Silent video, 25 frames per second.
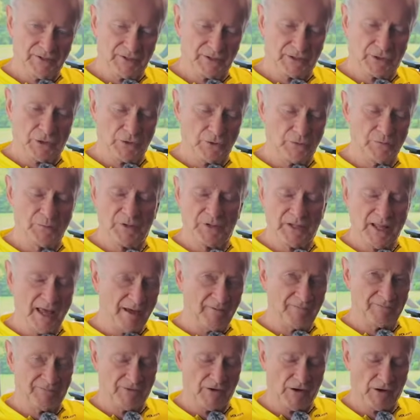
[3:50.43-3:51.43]
It couldn't be
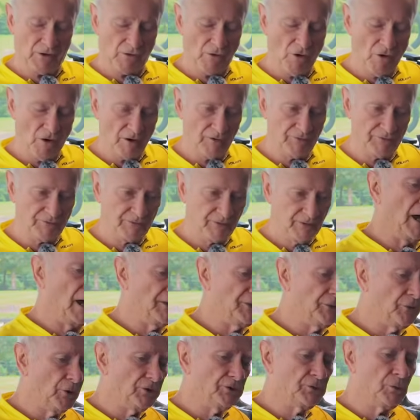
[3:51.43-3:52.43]
that far off. I
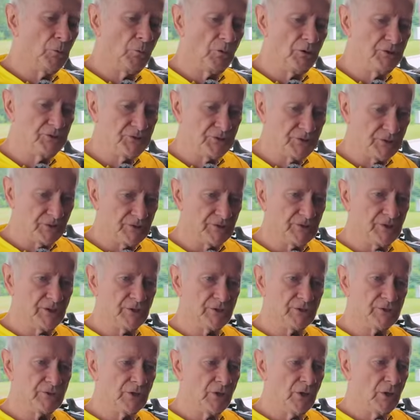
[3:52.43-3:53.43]
thought the
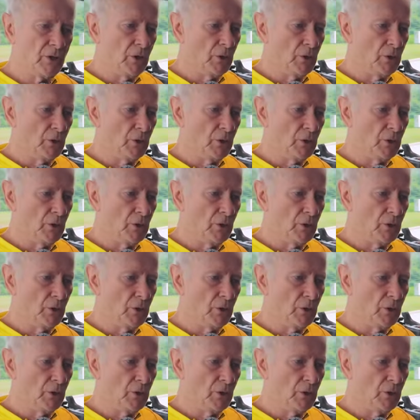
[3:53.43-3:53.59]
160s,